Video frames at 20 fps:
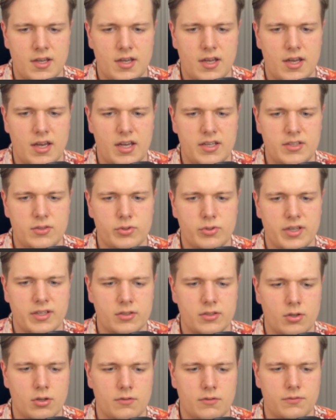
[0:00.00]
you can
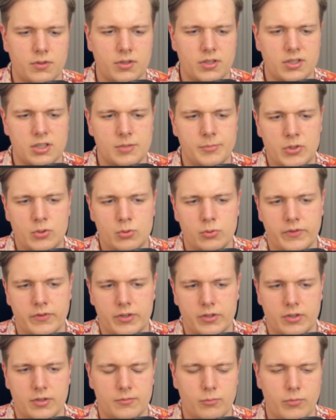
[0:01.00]
go for a little
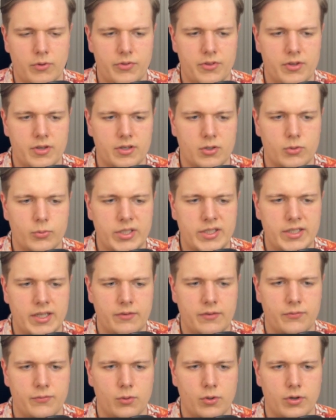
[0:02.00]
maneuver with queen
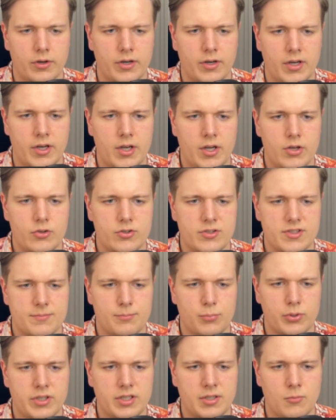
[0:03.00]
a4, just
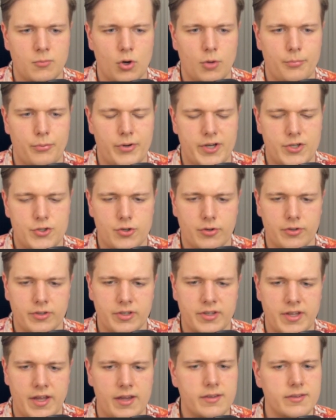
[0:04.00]
putting more pressure on the
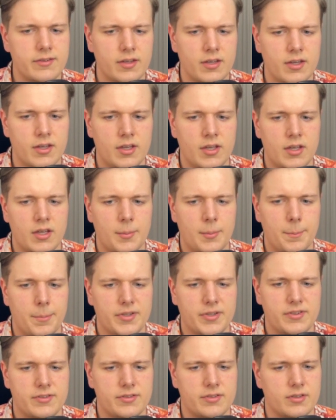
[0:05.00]
knight.
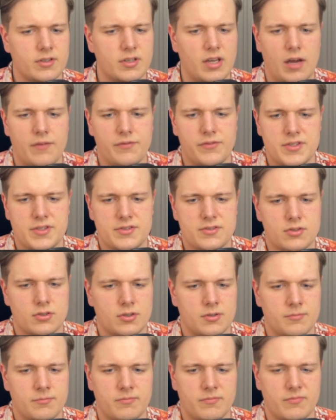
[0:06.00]
But after
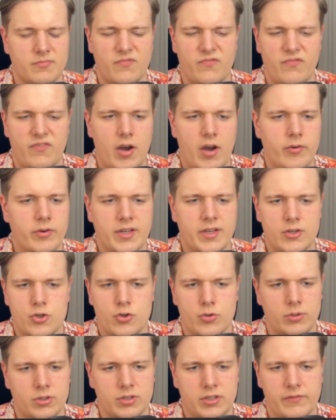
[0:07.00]
some very
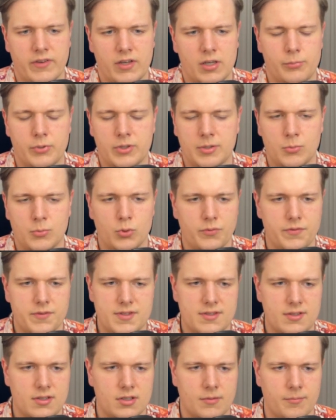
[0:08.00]
natural developing moves,
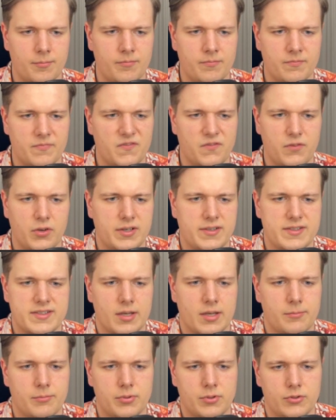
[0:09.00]
for
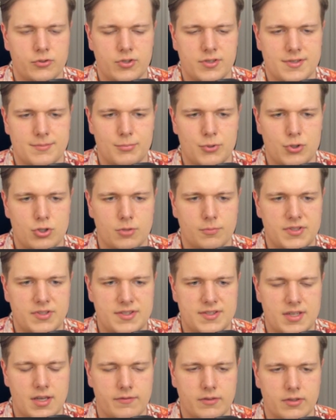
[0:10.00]
example, just bishop
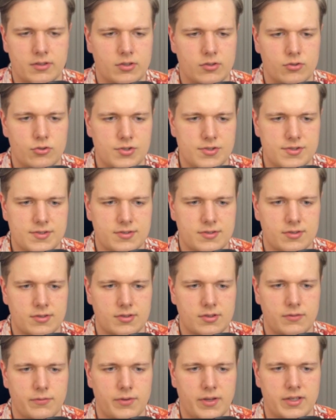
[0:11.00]
d7, just
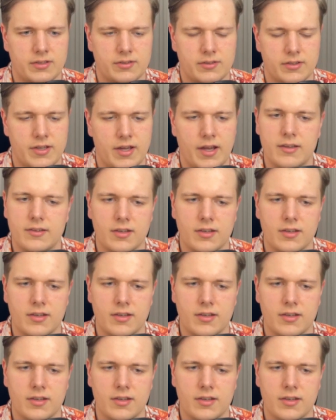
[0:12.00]
defending the knight,